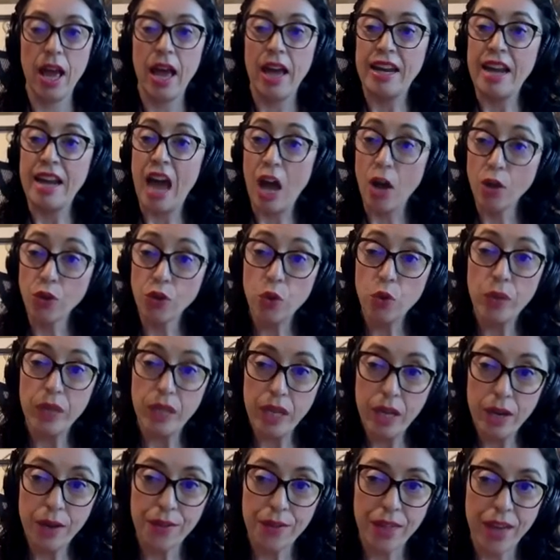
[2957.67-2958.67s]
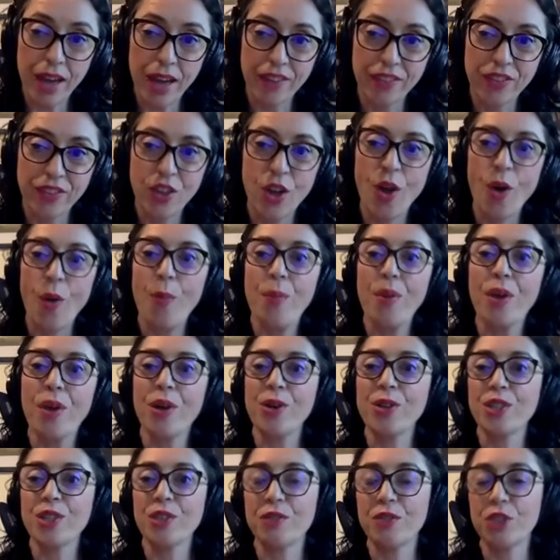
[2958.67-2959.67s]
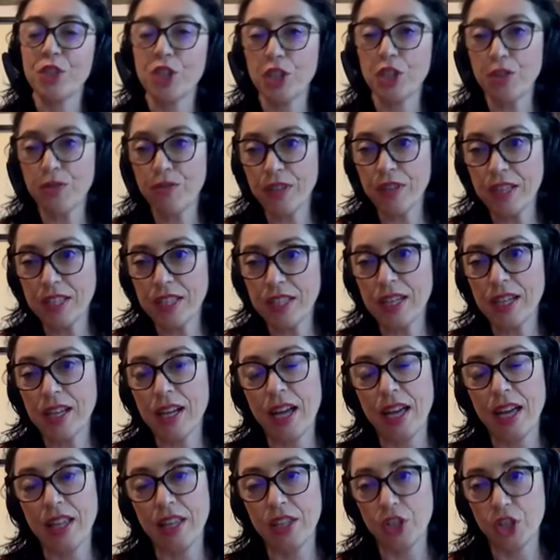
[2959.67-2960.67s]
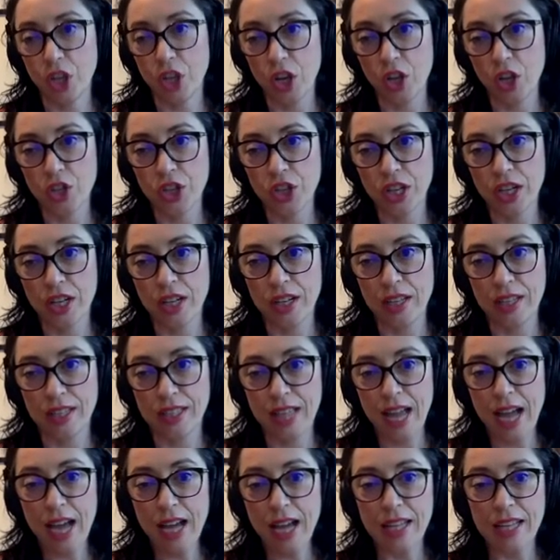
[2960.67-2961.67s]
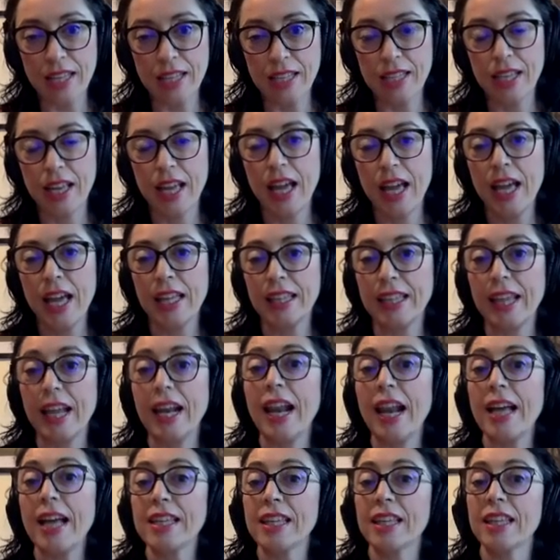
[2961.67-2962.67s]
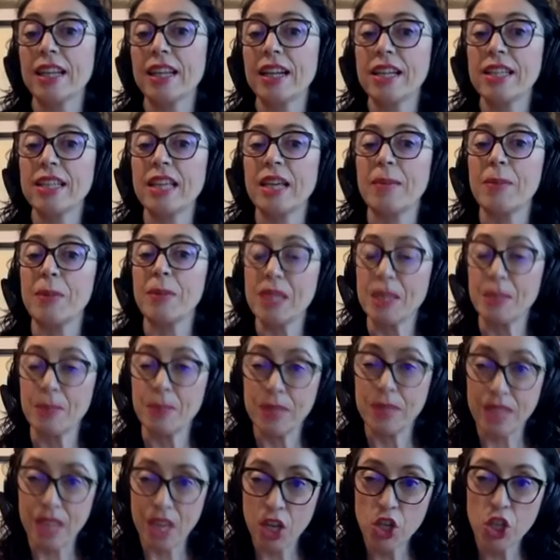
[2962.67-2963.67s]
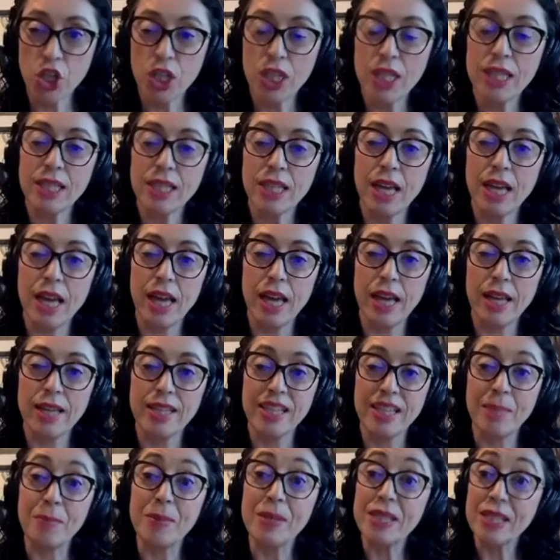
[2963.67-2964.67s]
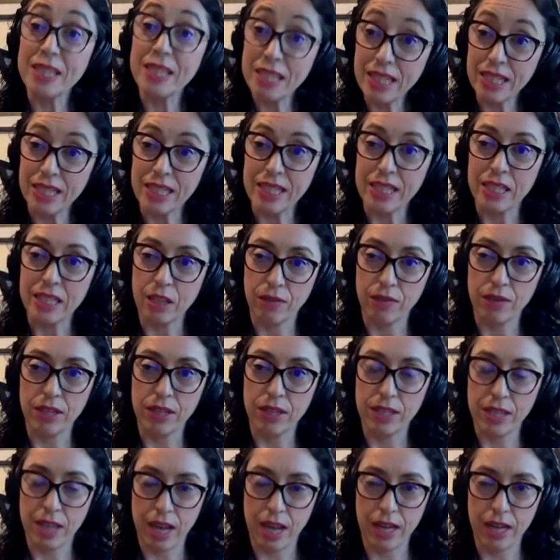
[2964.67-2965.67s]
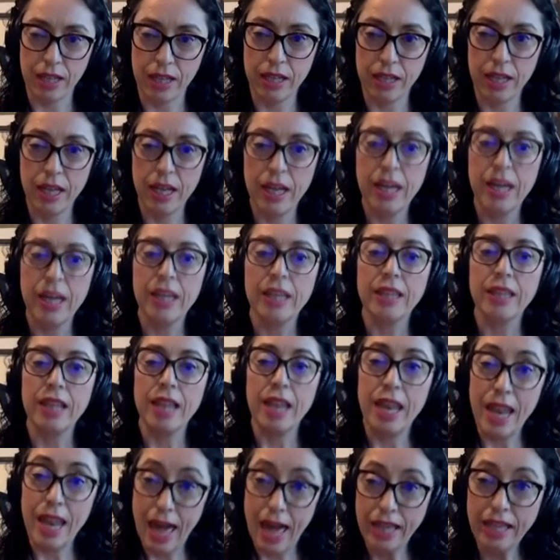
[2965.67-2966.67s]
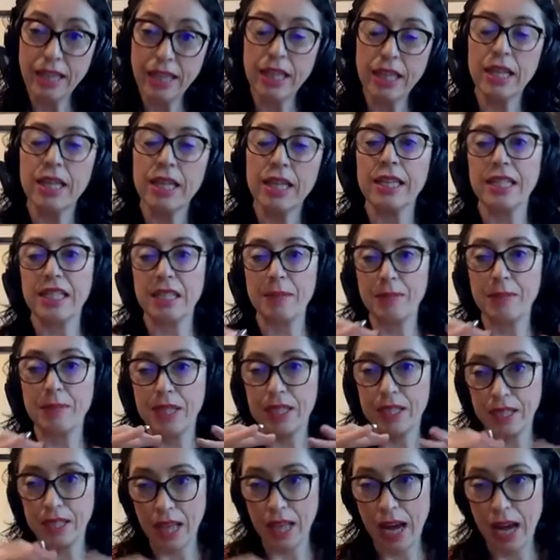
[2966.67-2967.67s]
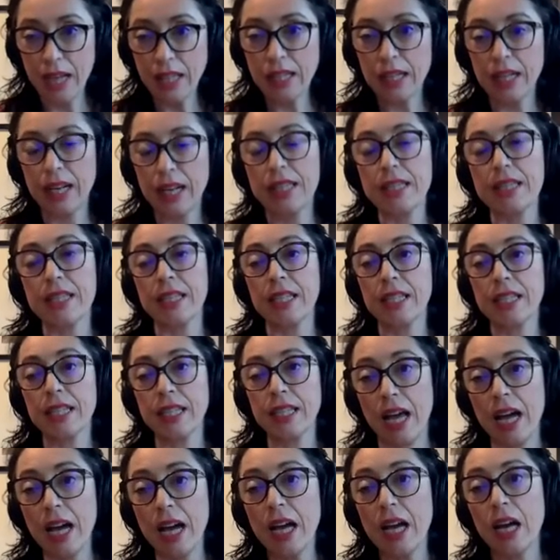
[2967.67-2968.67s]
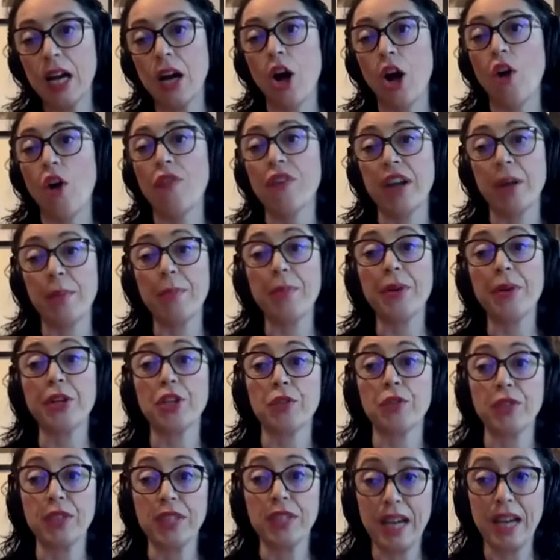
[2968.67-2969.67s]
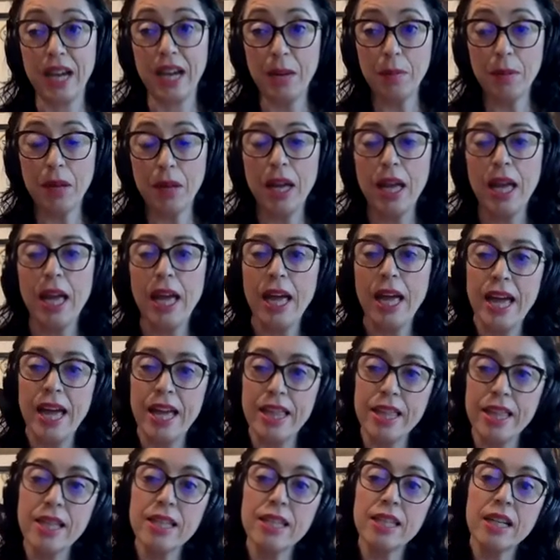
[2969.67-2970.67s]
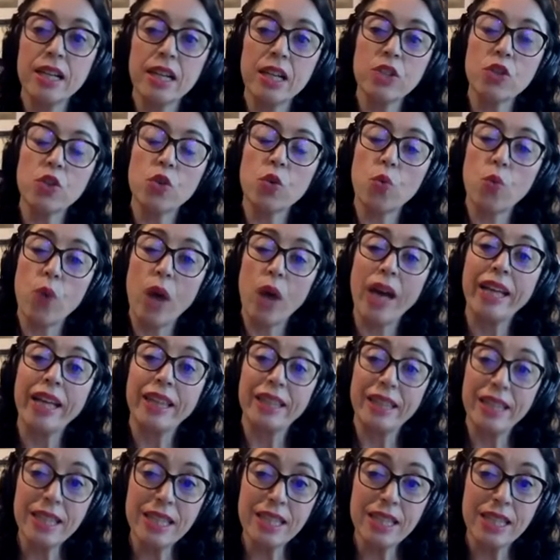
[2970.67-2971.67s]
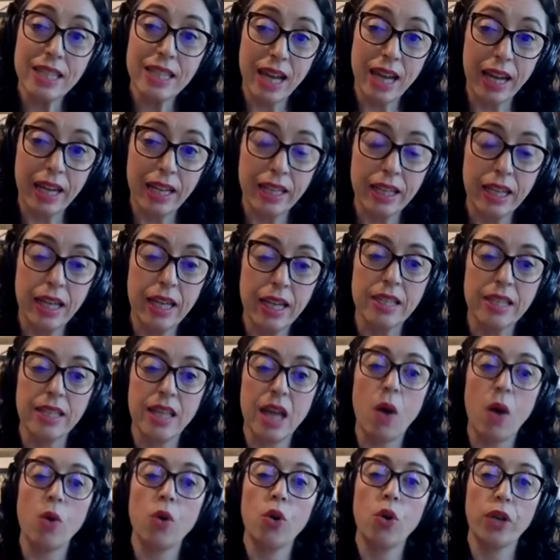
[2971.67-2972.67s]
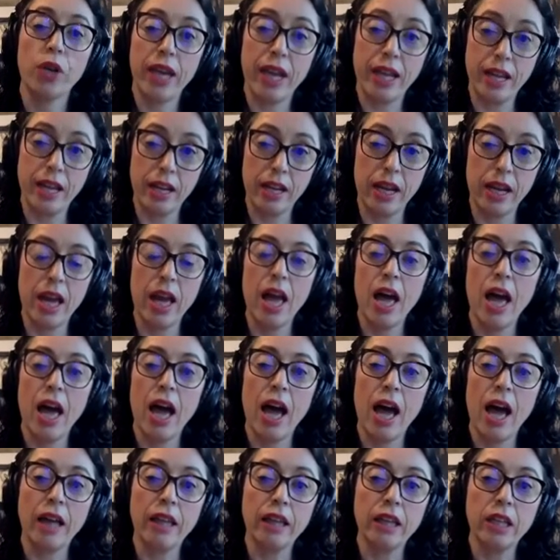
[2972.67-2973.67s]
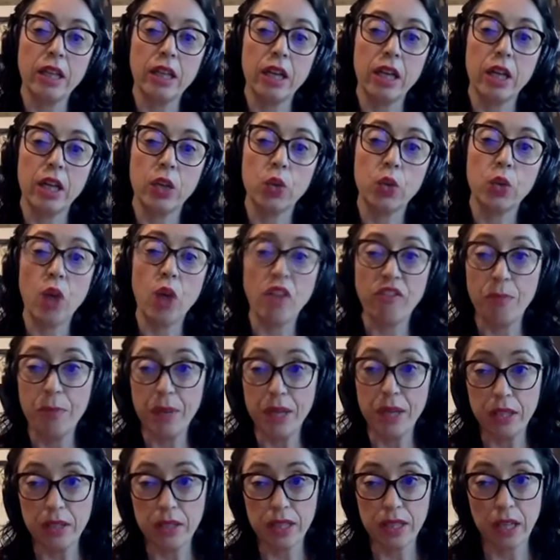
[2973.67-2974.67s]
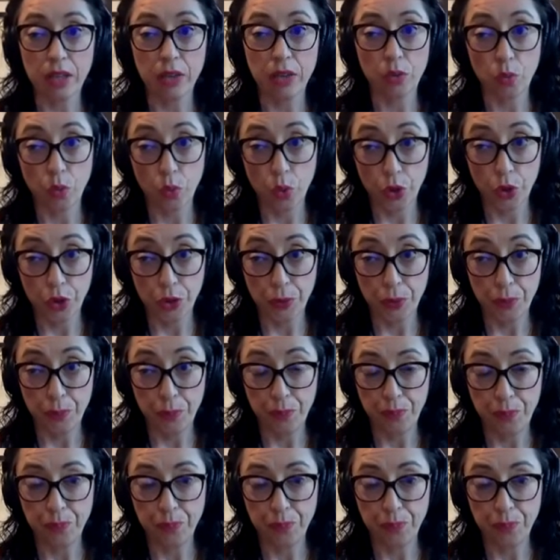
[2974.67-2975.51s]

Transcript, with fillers: And how do we know that? Because of geophysics and geological studies tell us that there is a substantial uh, subsidence of the site. The land subside, land sunk over a period of time. And this is the reason why this site is now located at uh, 12 meters underwater.